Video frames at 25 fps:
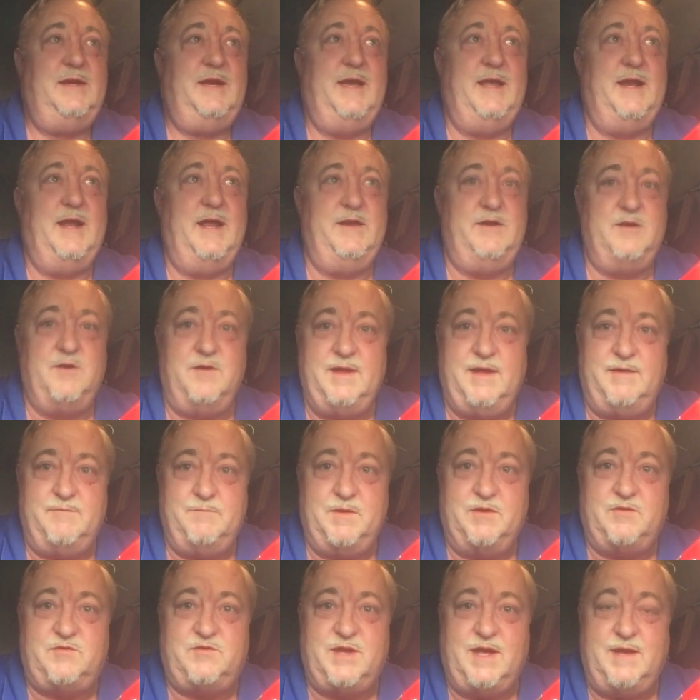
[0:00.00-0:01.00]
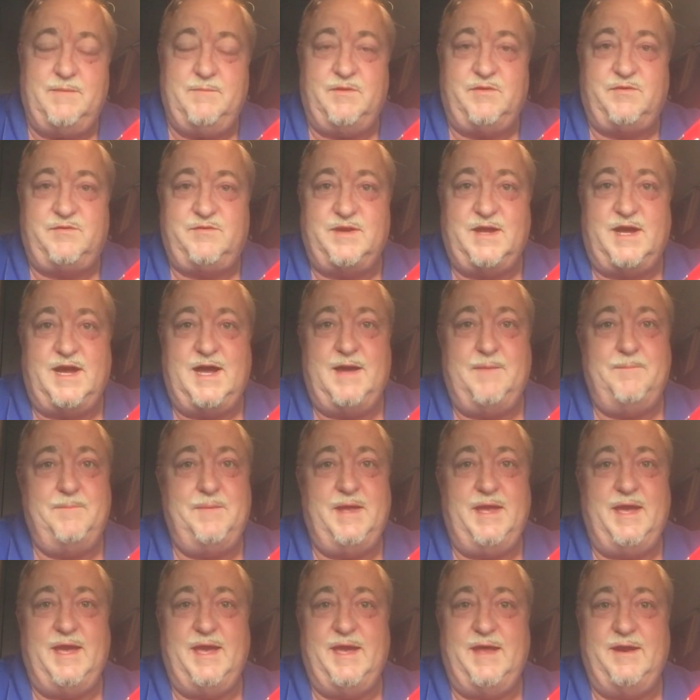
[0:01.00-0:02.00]
and I don't have much time to stop,
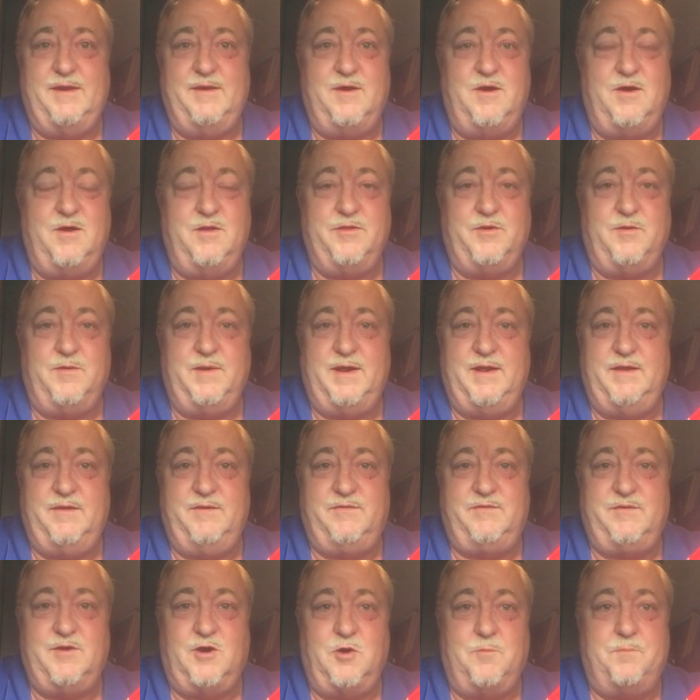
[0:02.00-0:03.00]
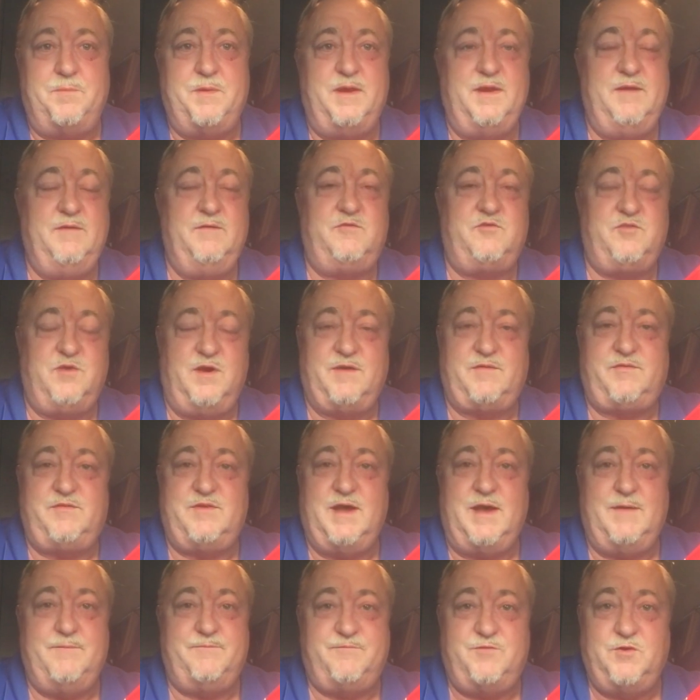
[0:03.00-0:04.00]
and all there is open truck
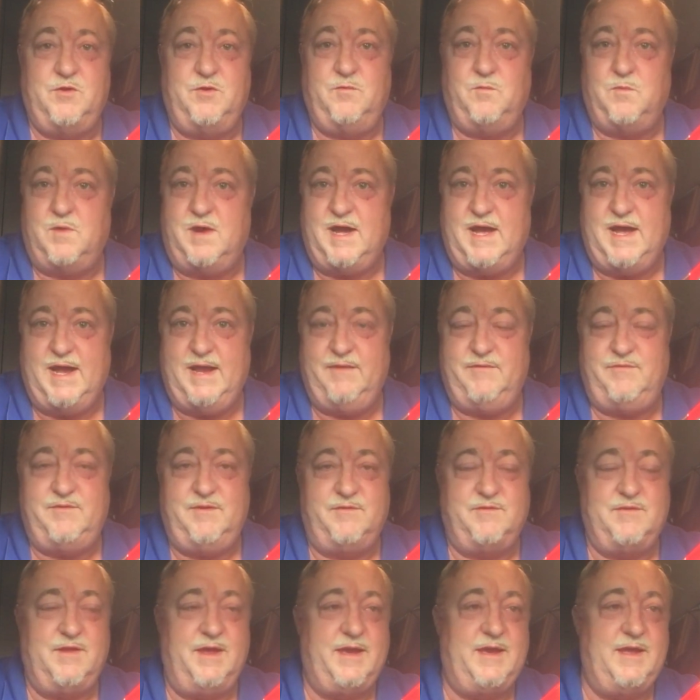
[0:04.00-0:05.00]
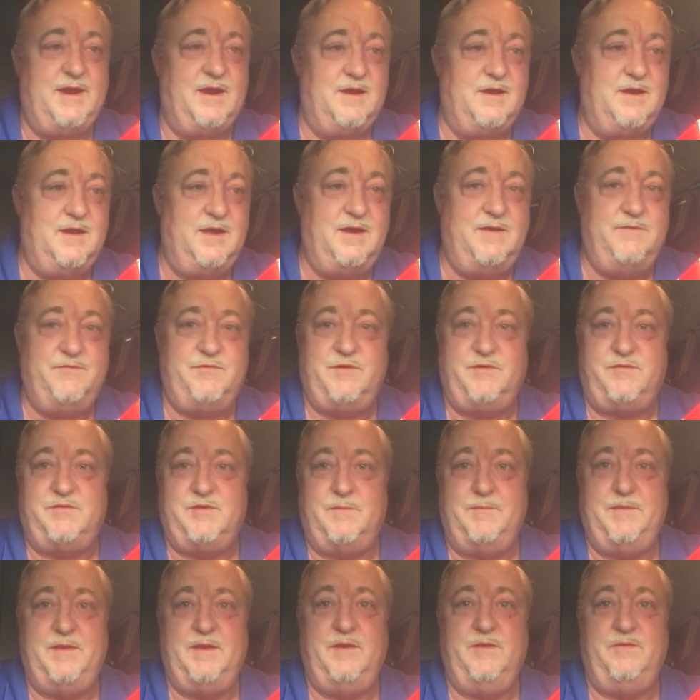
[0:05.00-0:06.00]
stop food-wise is like at a Love's or
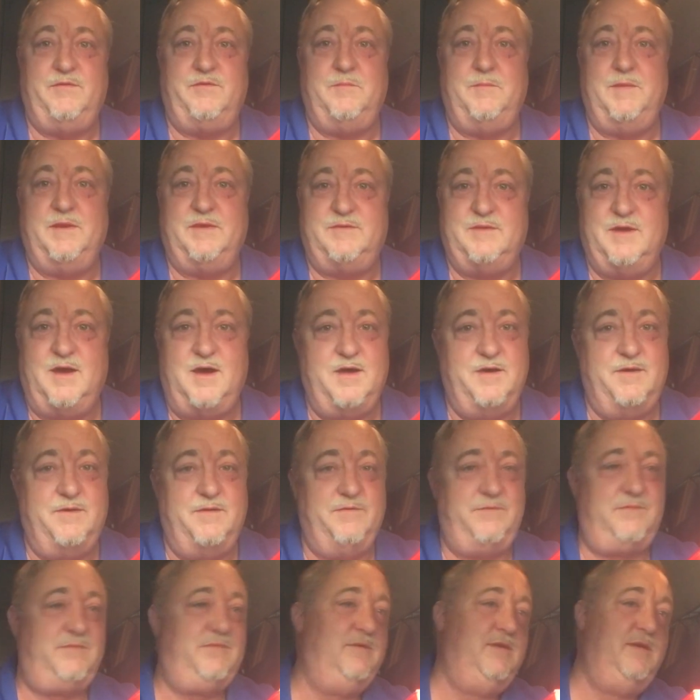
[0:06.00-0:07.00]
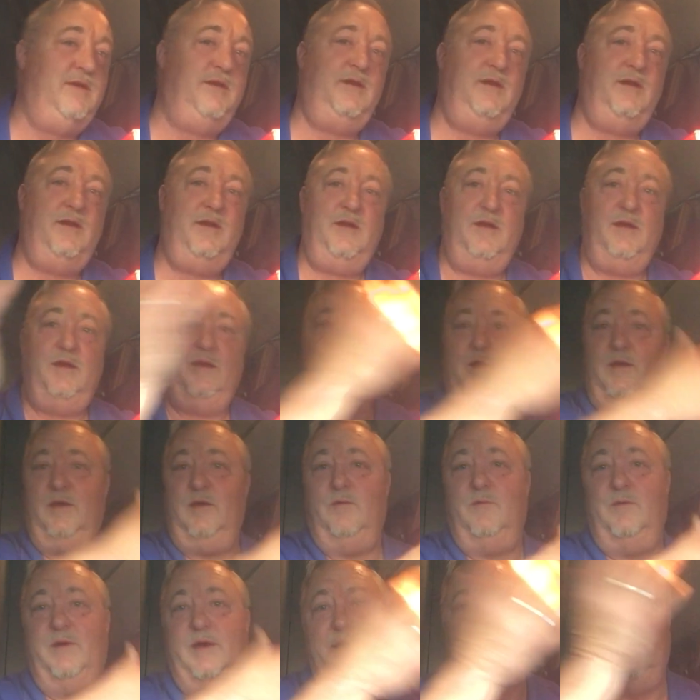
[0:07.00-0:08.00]
something, there's a McDonald's.
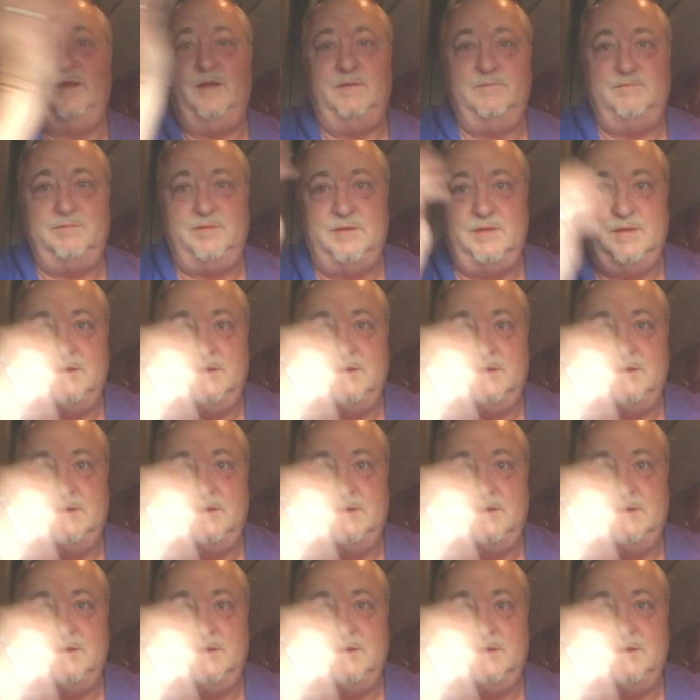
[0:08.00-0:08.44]
Well,